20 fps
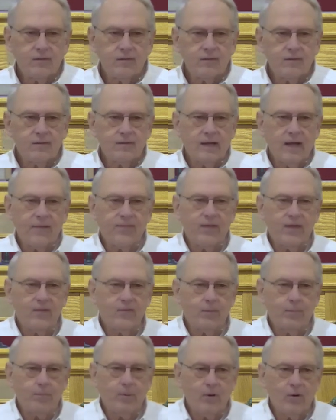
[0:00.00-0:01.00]
I think
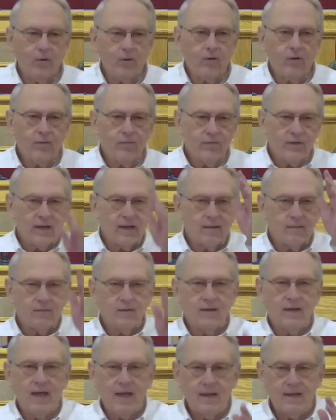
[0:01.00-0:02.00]
the pearl on the
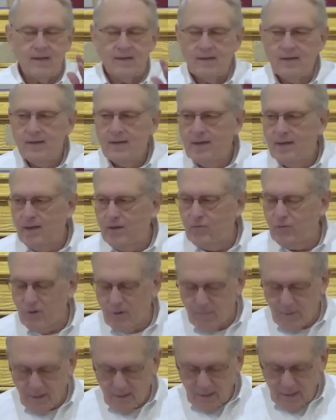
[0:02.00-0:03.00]
gate is going to
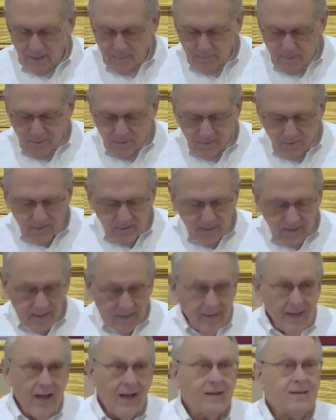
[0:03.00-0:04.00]
be a lot bigger than that.
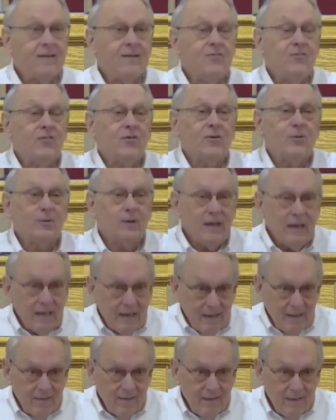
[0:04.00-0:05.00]
God can do
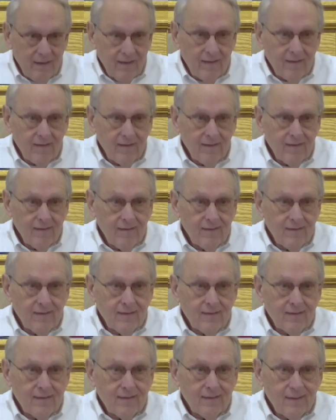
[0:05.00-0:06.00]
anything.
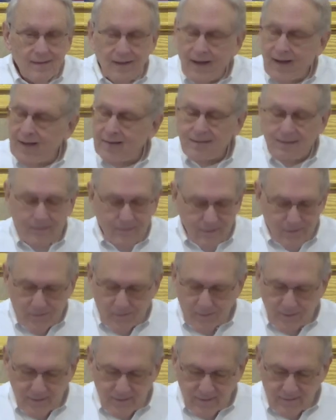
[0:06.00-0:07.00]
God can do
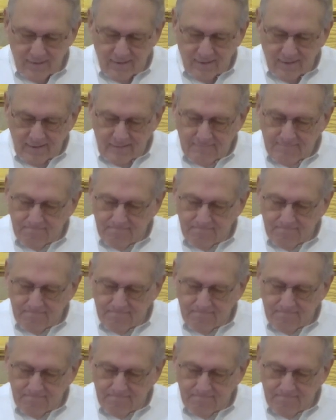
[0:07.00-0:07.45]
anything.